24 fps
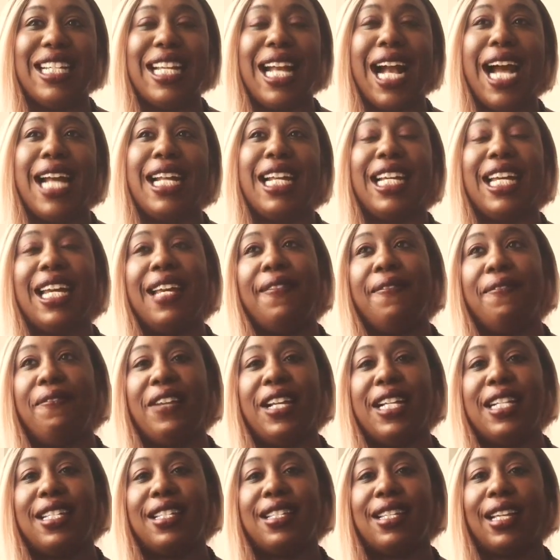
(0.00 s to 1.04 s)
kind of
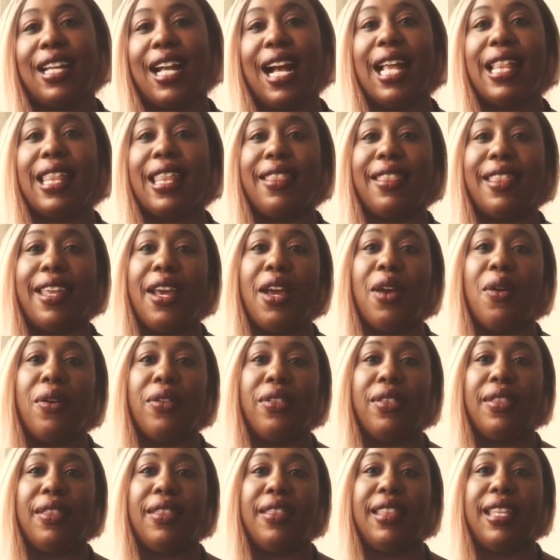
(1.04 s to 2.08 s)
convince the guy that
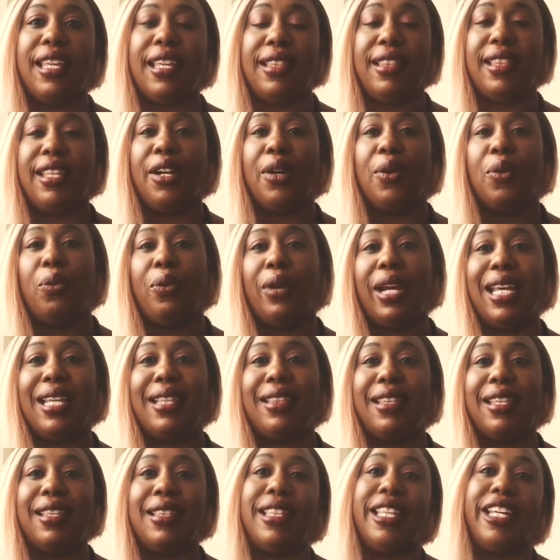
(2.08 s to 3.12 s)
they're
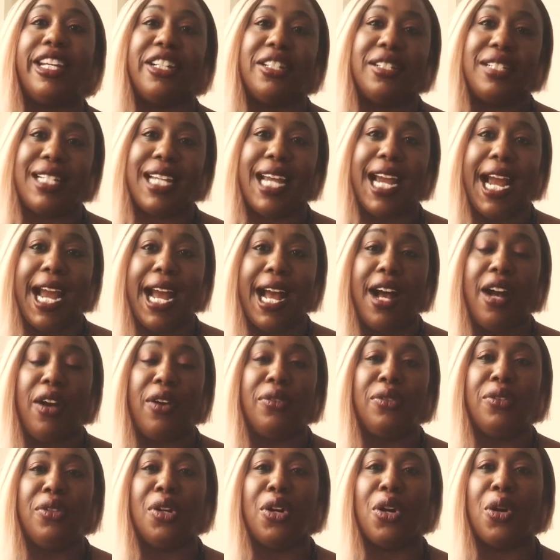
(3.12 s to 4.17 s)
with, that they're
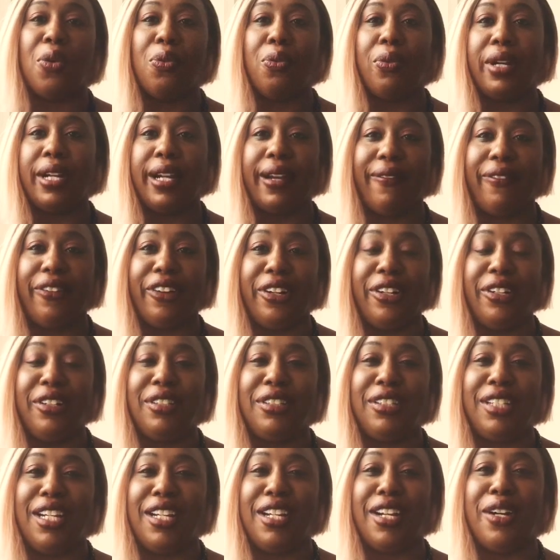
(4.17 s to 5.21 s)
down or whatever,
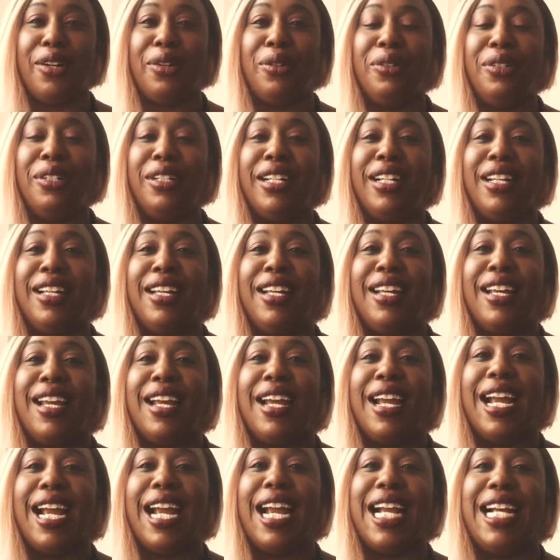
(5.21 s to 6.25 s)
you know,
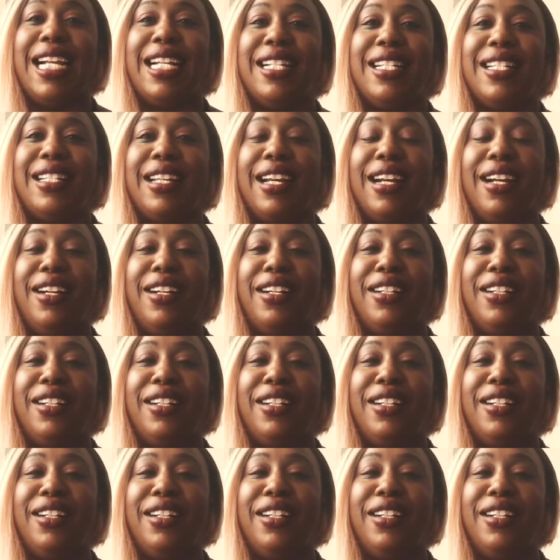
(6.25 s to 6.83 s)
and